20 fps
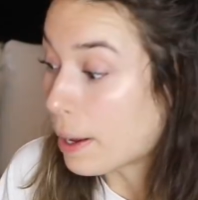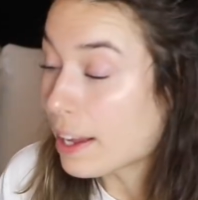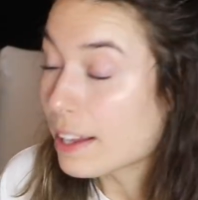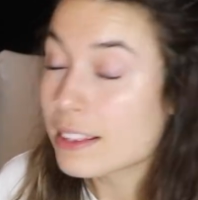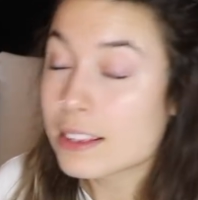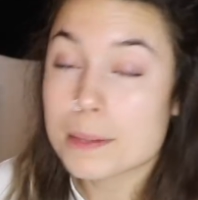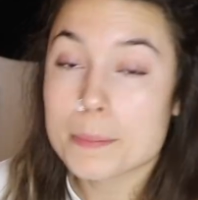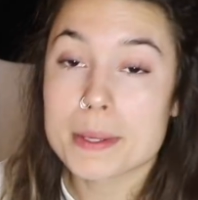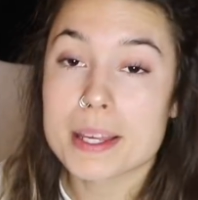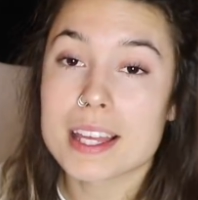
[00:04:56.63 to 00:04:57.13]
But
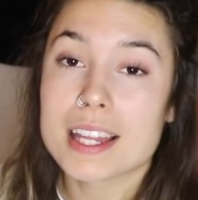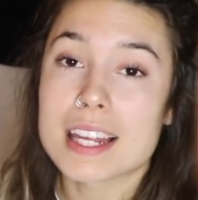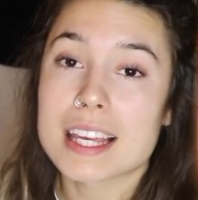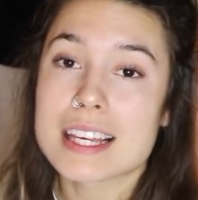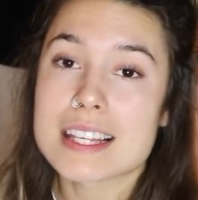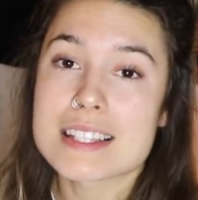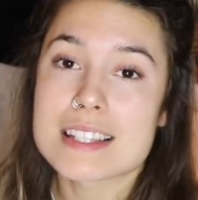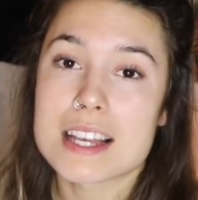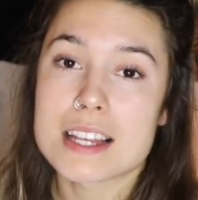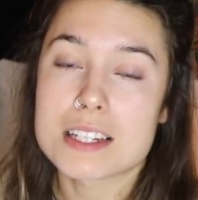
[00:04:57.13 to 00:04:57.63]
at the beginning
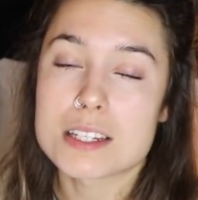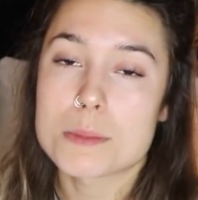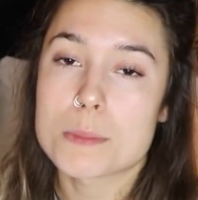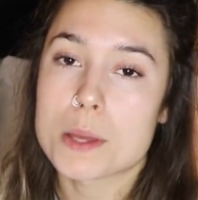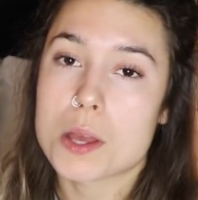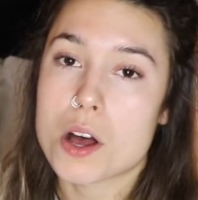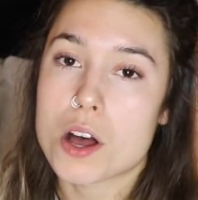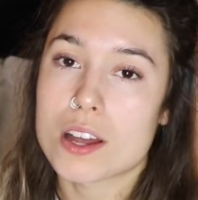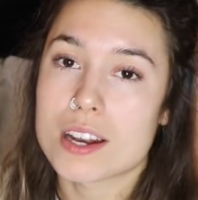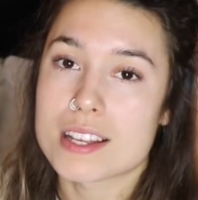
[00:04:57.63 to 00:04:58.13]
it said to
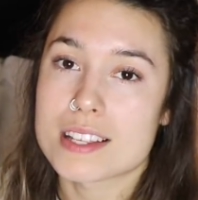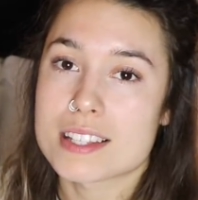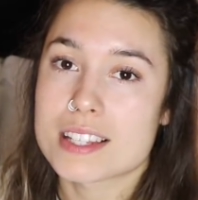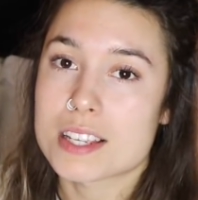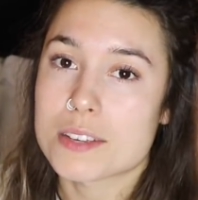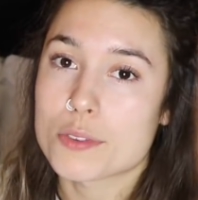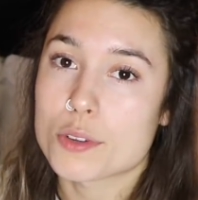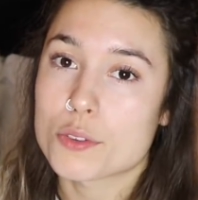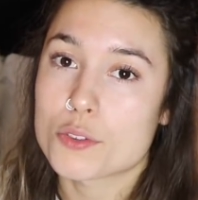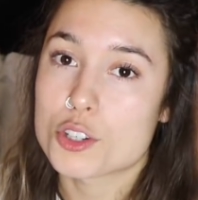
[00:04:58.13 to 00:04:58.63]
be honest
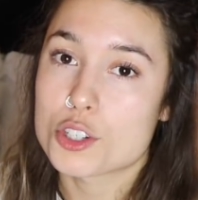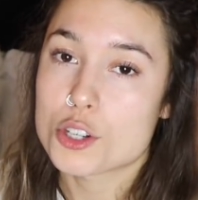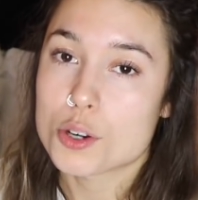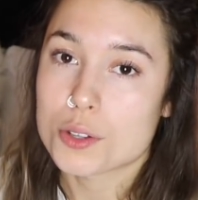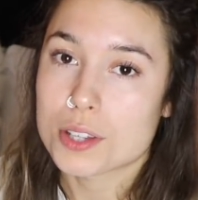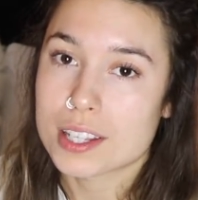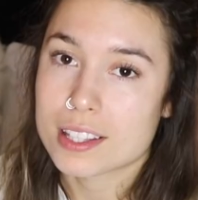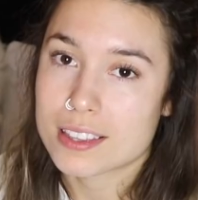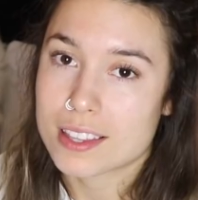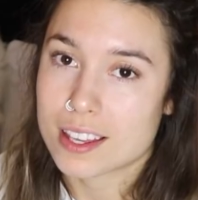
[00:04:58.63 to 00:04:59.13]
even if you don't
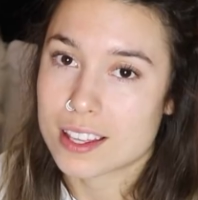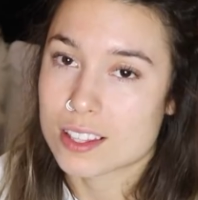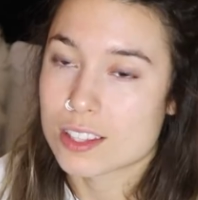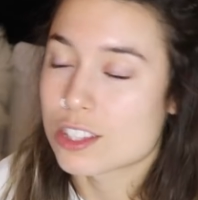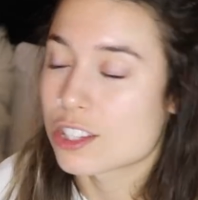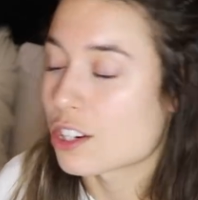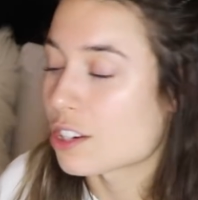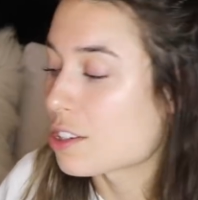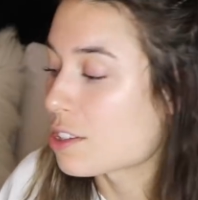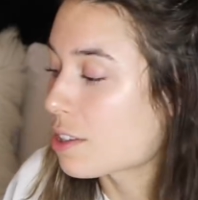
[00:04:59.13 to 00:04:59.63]
like the
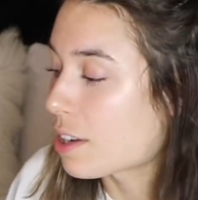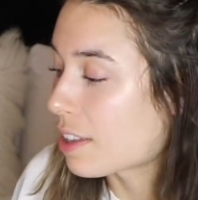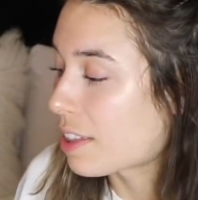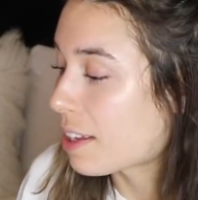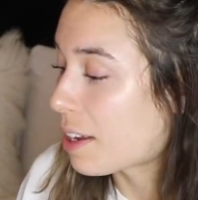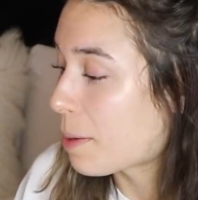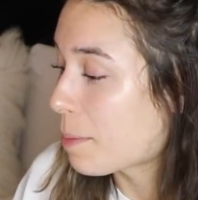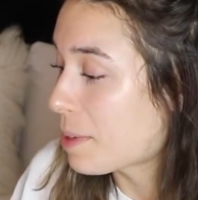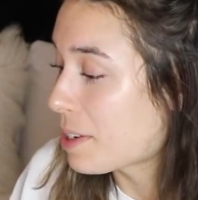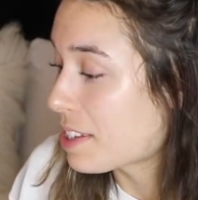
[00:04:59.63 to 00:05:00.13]
answer, so I
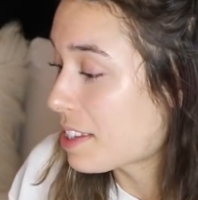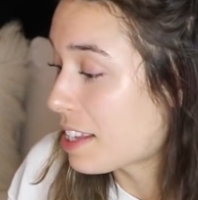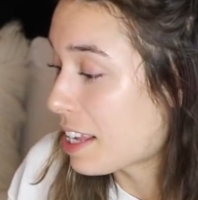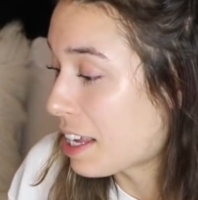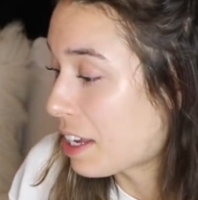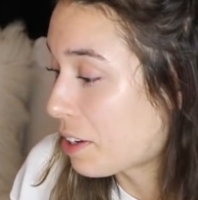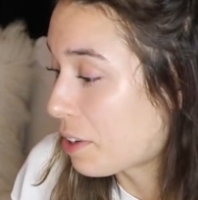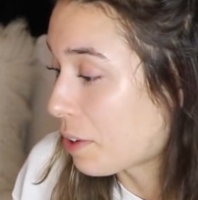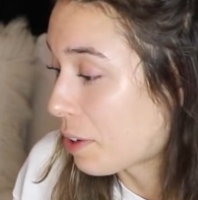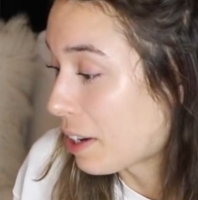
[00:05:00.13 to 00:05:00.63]
think I'm gonna
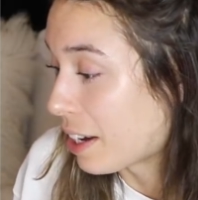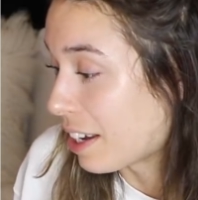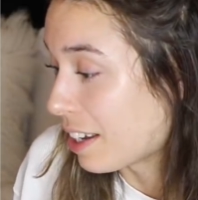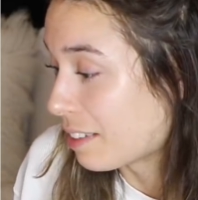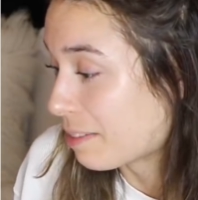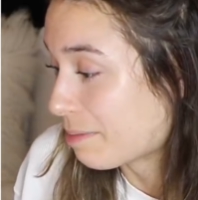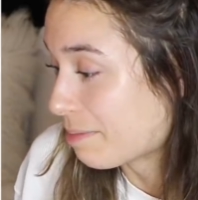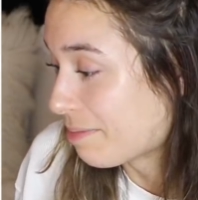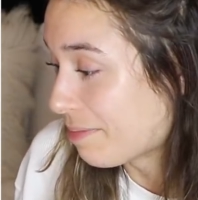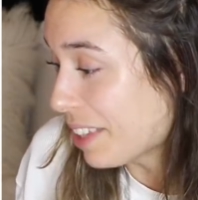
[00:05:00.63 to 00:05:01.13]
say agree.
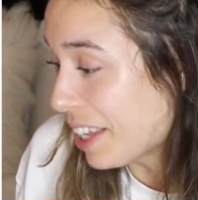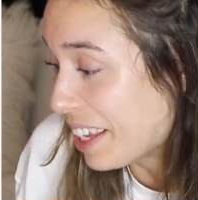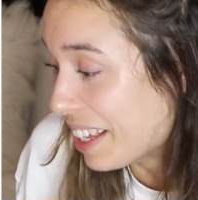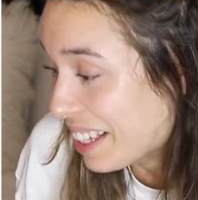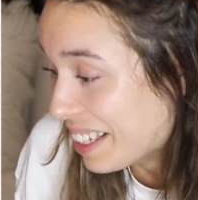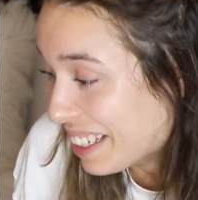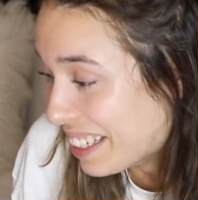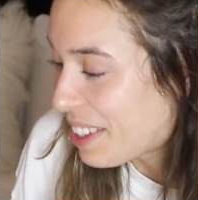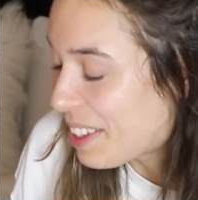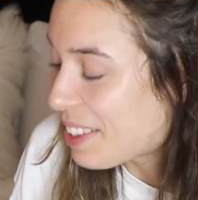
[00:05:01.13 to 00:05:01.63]

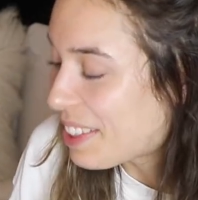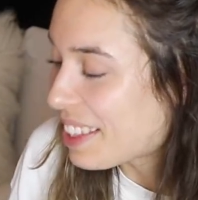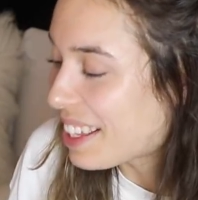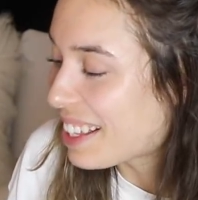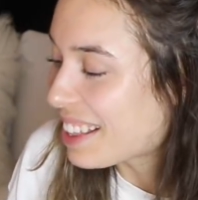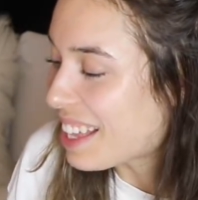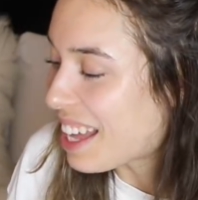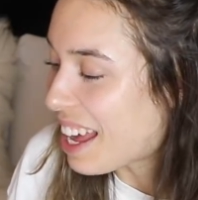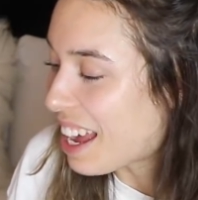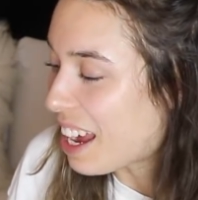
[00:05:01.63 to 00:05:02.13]
You
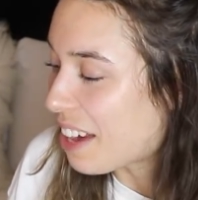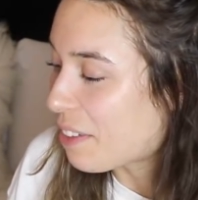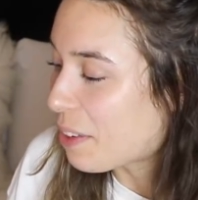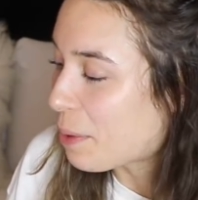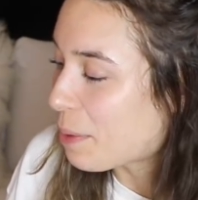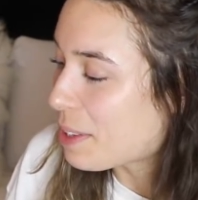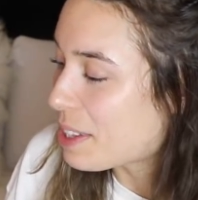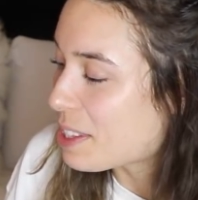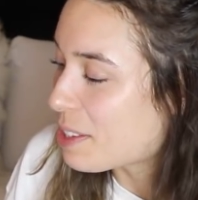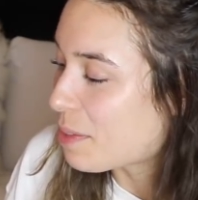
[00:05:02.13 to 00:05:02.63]
think that
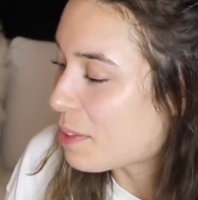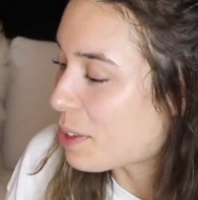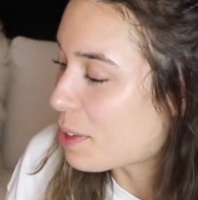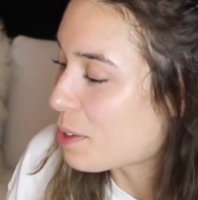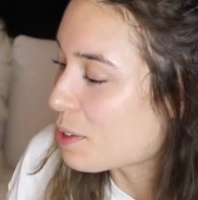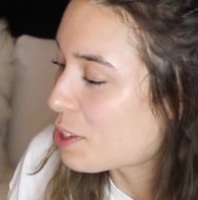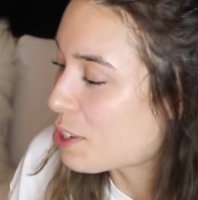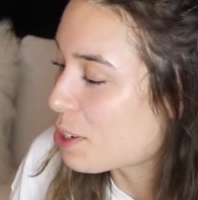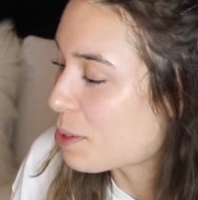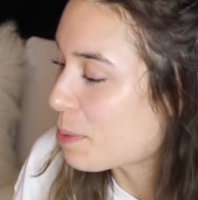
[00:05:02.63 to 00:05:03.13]
everyone's
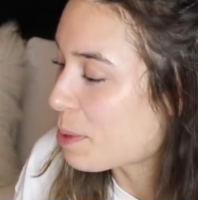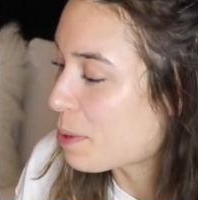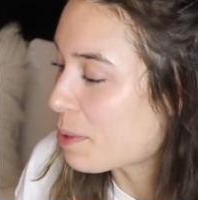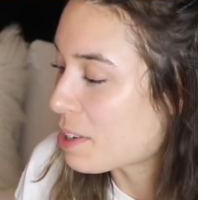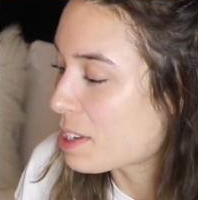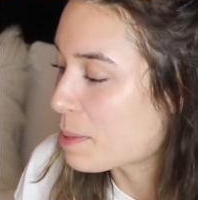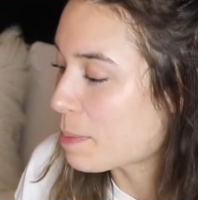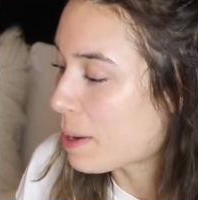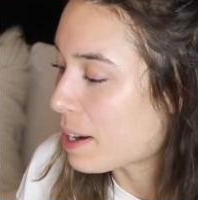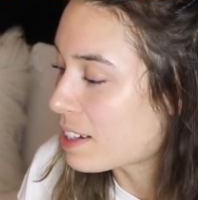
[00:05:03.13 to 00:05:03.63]
views should be
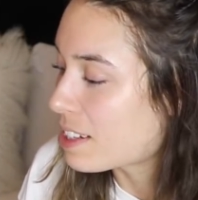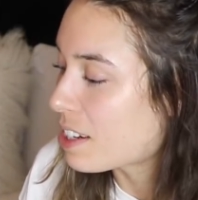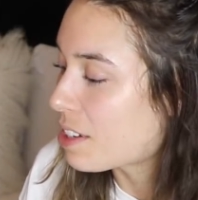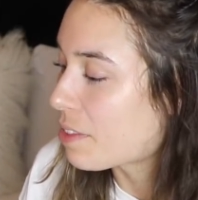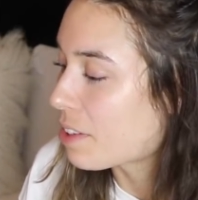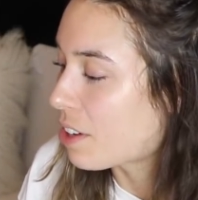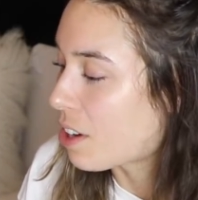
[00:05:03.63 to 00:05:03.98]
respected